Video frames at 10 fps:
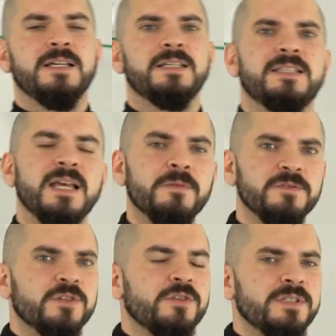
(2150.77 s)
Some of
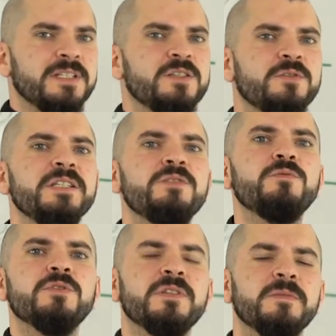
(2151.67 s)
your cocktails, you need to
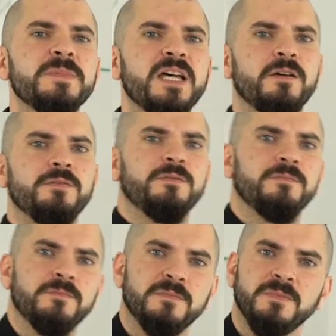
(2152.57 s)
water them down,
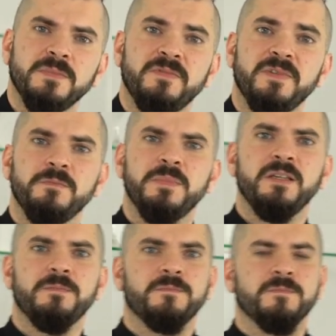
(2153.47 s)
if need be.